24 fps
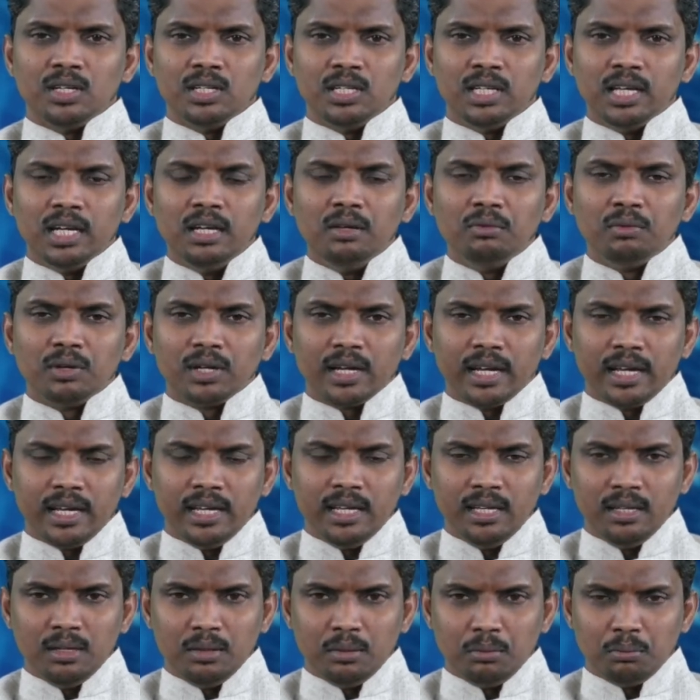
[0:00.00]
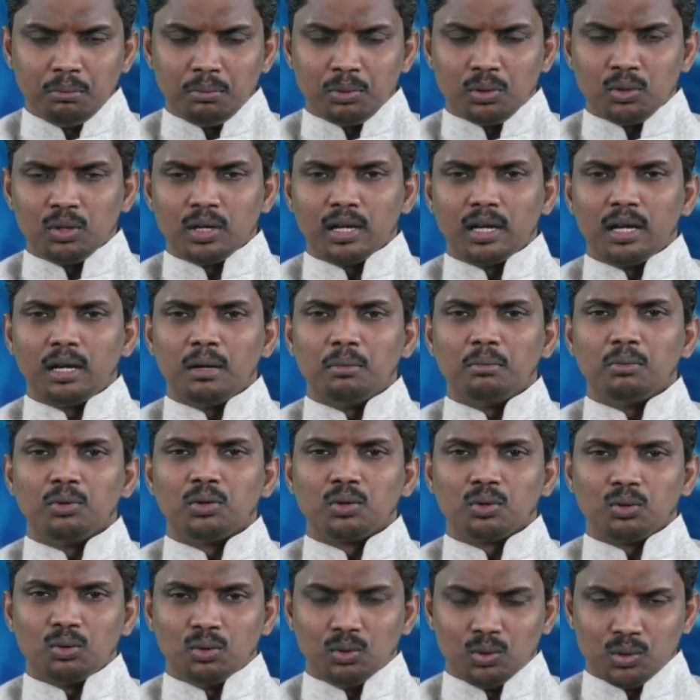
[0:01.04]
deliver a program
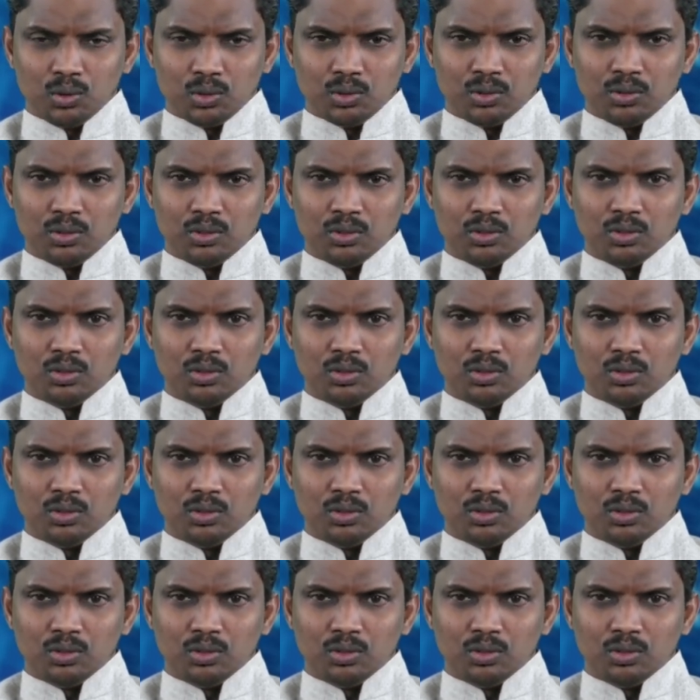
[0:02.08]
or course.